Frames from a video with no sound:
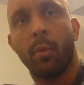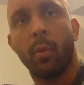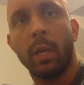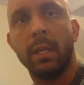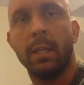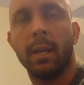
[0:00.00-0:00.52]

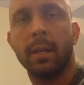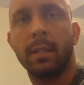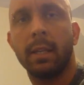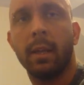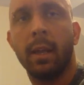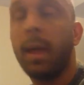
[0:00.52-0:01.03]
when
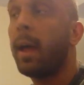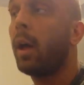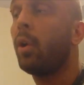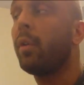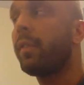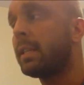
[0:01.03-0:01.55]
dieting,
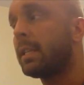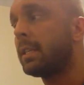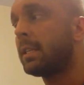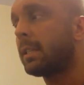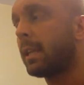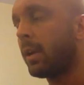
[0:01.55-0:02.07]
and often this
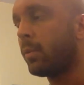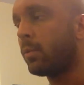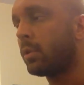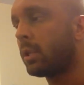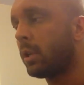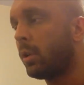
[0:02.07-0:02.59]
is
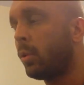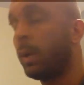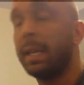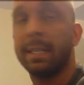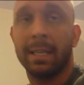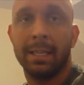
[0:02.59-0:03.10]
down to
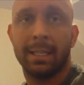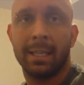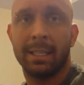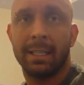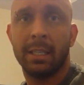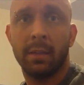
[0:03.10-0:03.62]
insulin
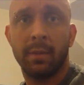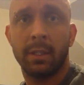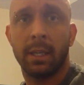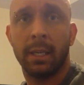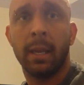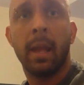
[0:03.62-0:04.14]

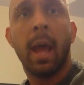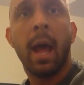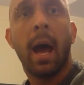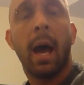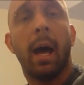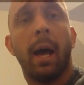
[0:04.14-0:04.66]
sensitivity,
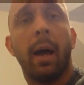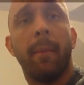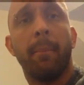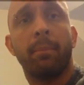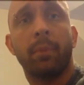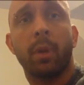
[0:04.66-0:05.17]

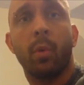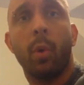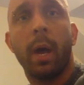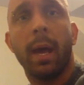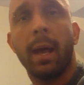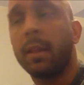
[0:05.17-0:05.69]

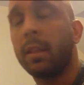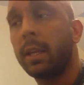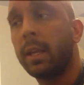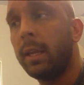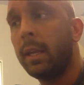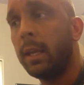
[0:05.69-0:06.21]
where
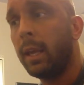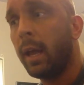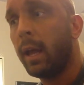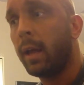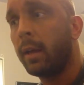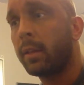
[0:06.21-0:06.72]
the
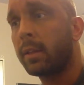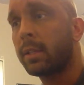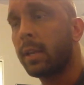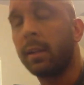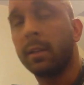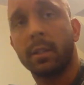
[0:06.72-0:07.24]

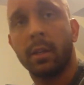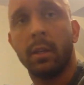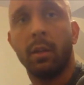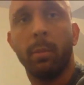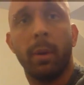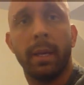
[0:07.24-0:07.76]
cells
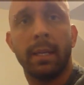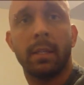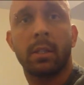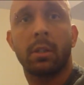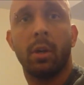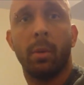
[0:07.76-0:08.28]
in your body
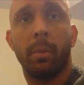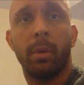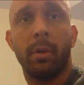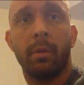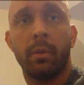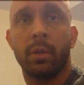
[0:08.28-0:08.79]
stop
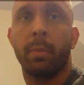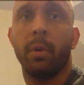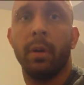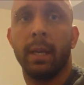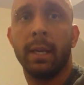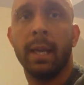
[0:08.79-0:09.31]

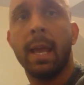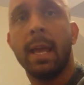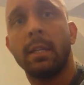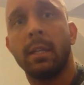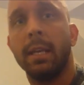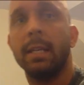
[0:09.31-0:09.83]
responding
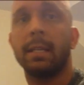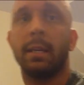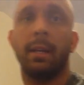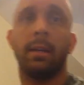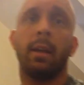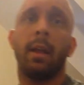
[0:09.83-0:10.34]
to
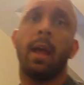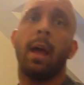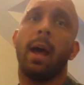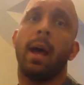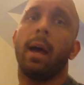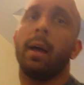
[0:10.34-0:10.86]
insulin,
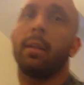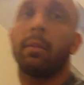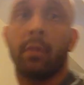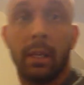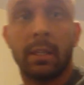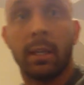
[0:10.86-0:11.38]

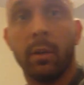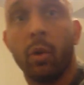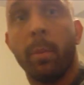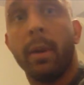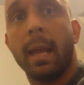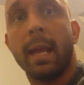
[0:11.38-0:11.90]
the insulin
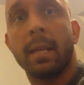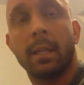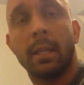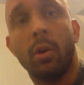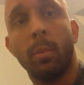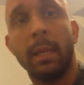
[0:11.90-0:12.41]
hormone, as
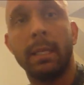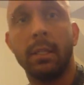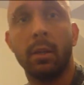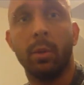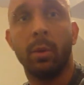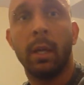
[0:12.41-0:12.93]
they normally
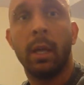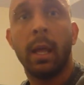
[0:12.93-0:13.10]
do,